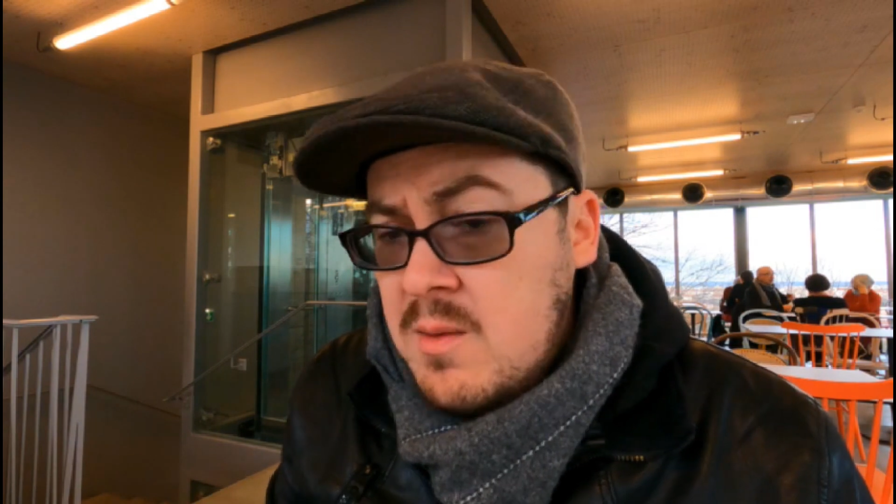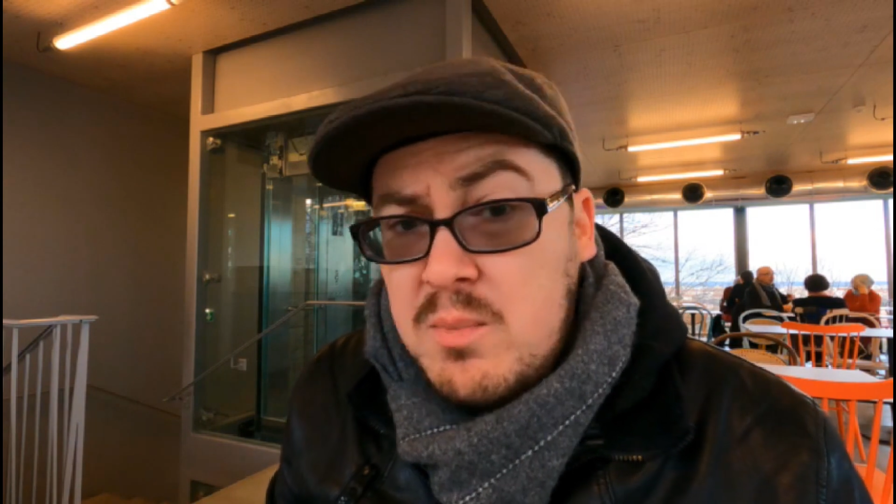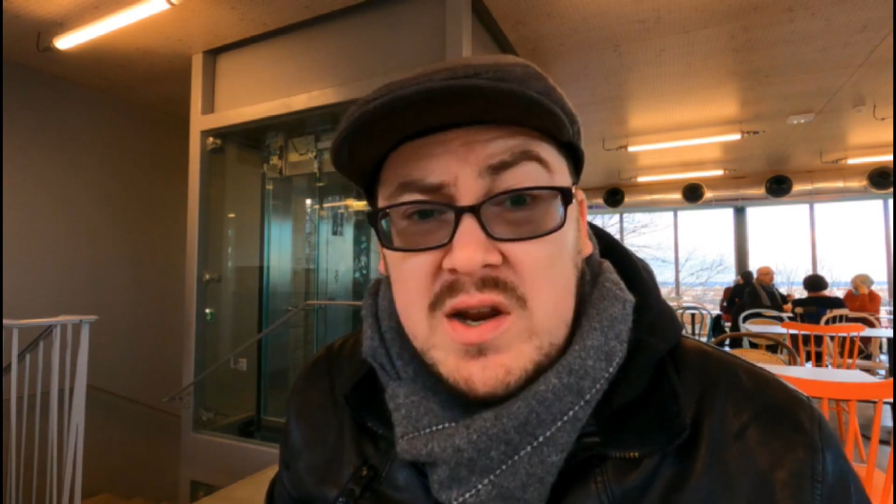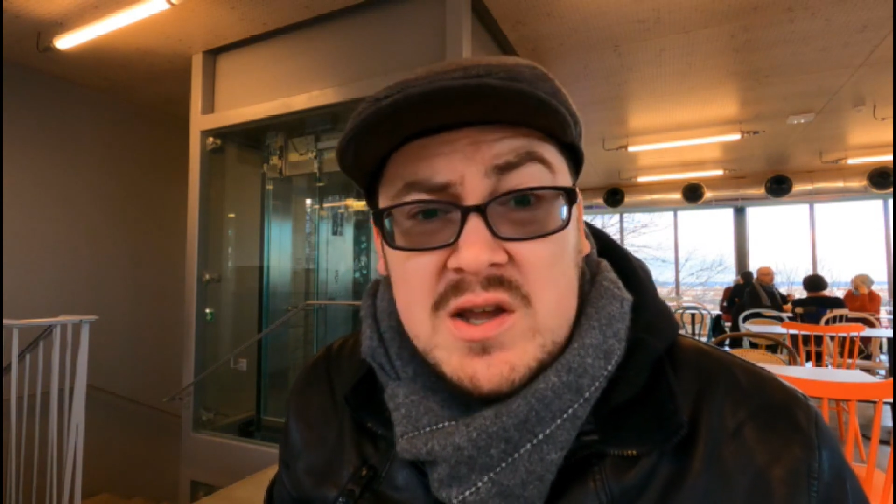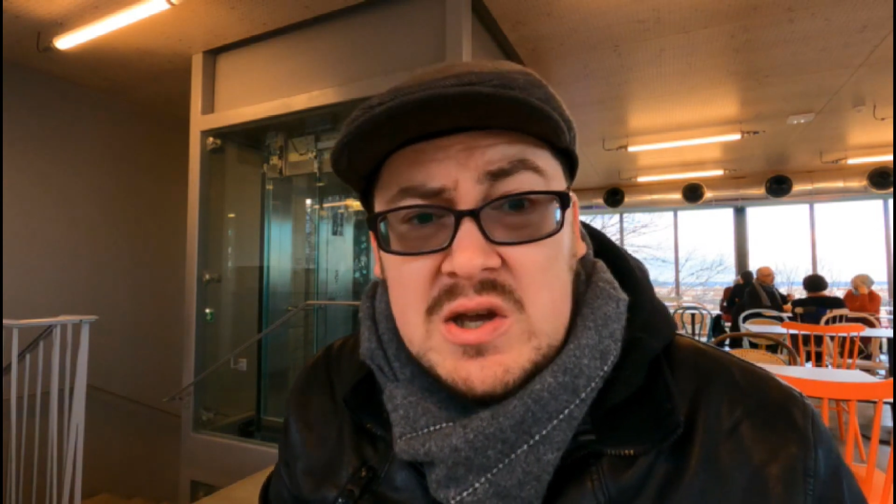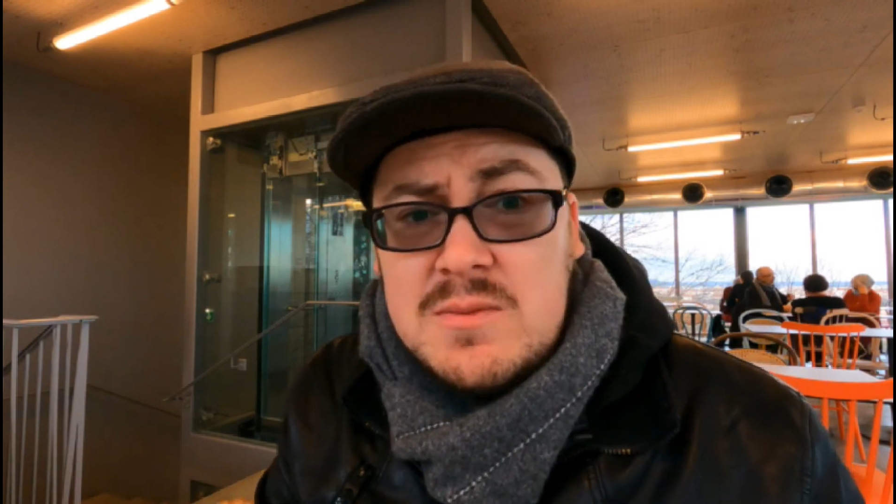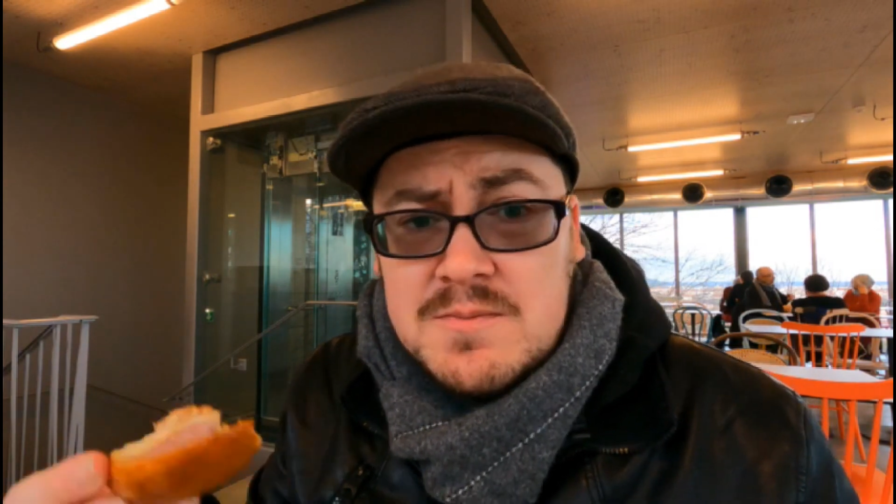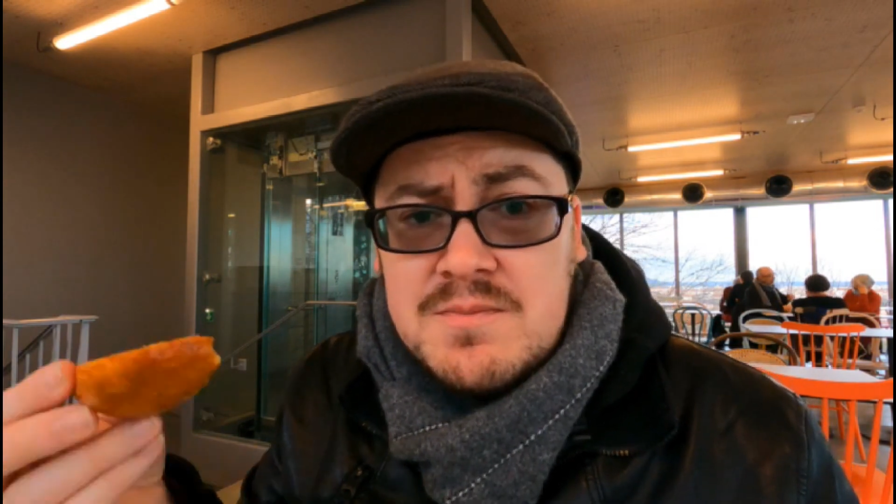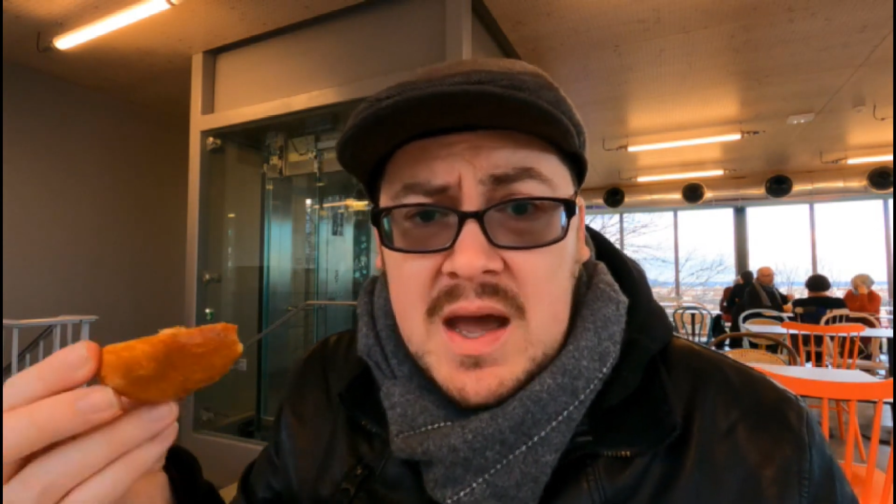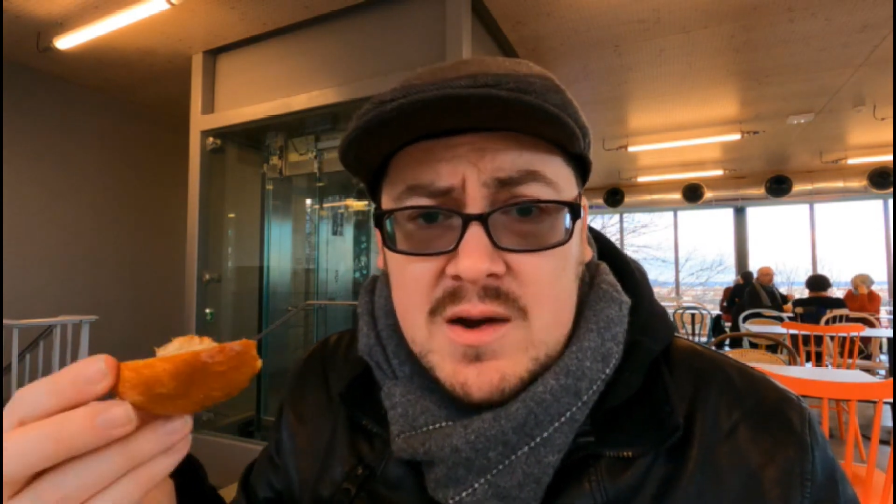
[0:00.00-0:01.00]
pretty good,
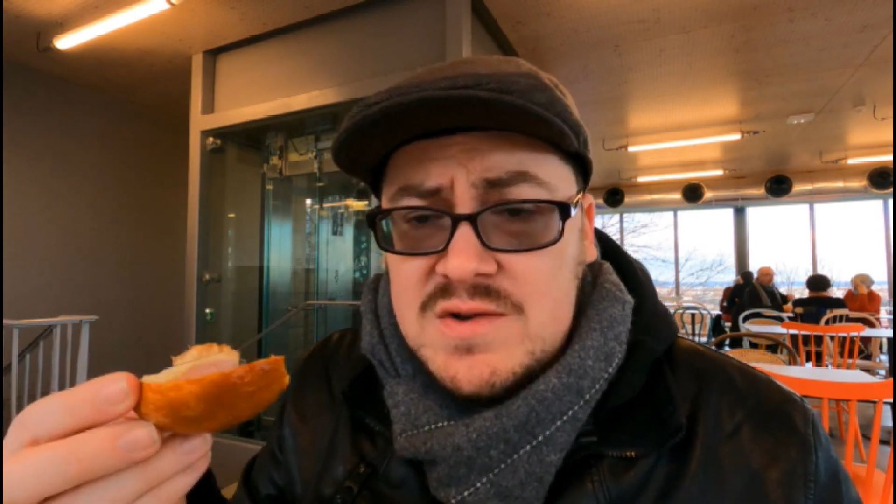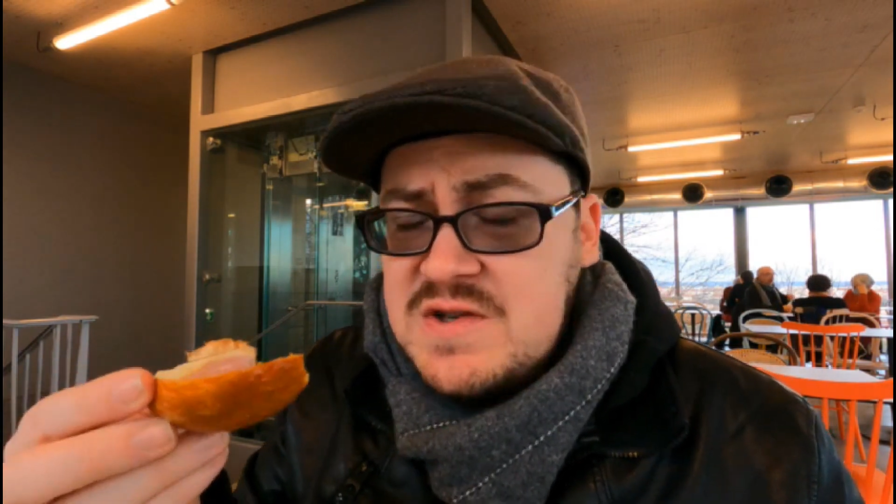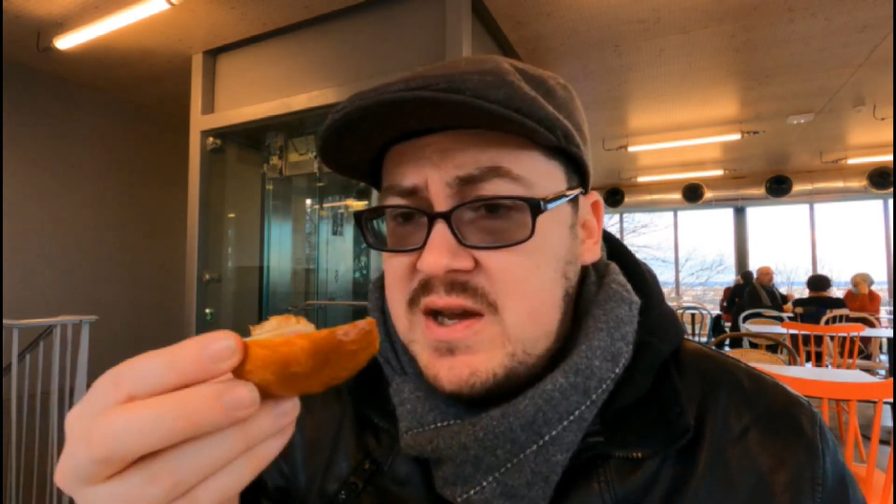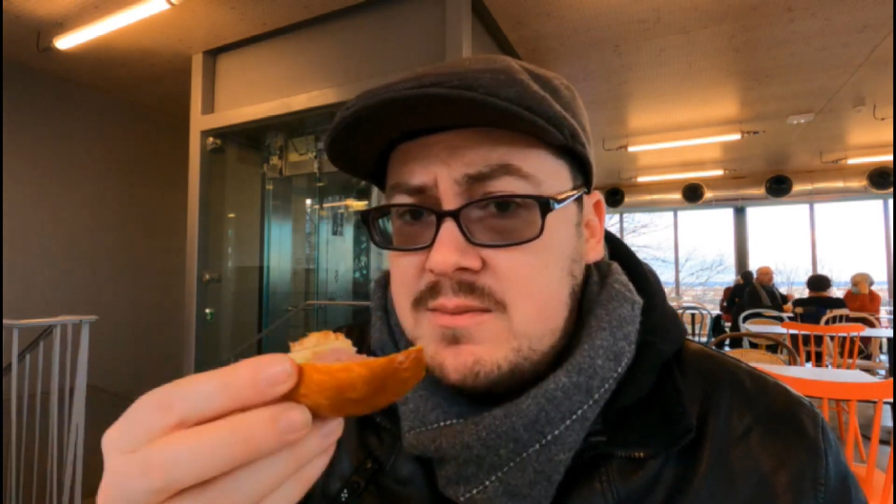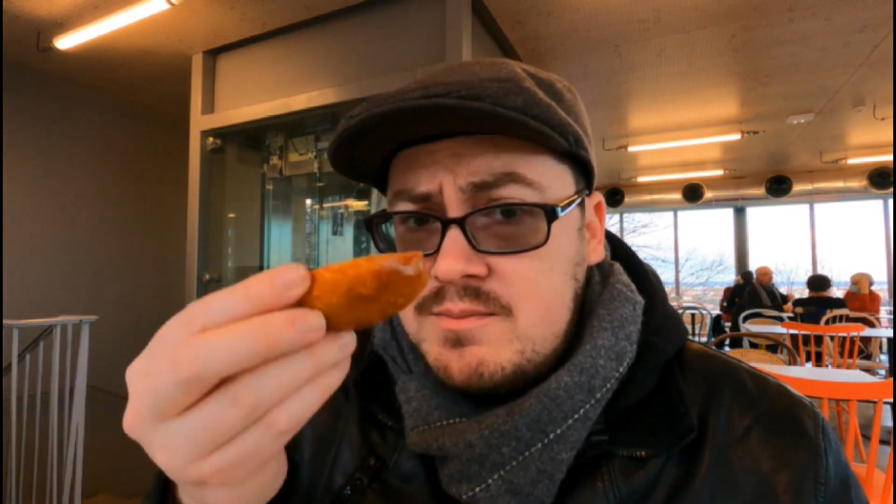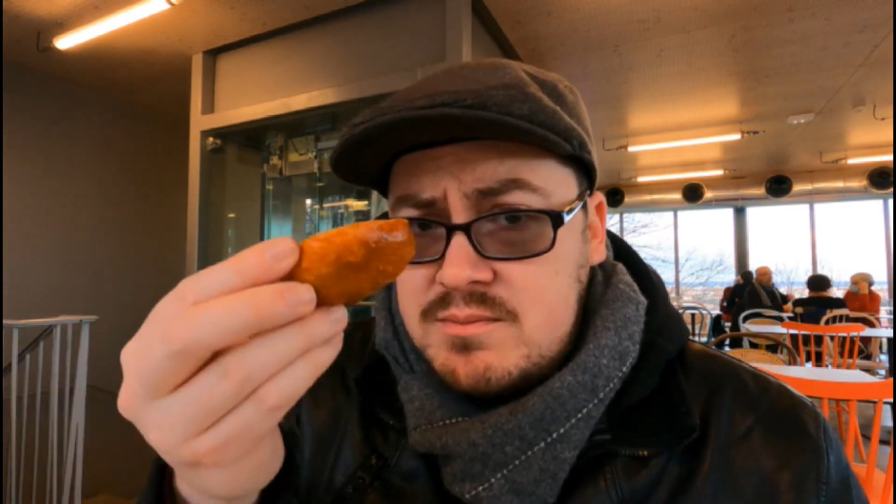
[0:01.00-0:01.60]
I will say. A+.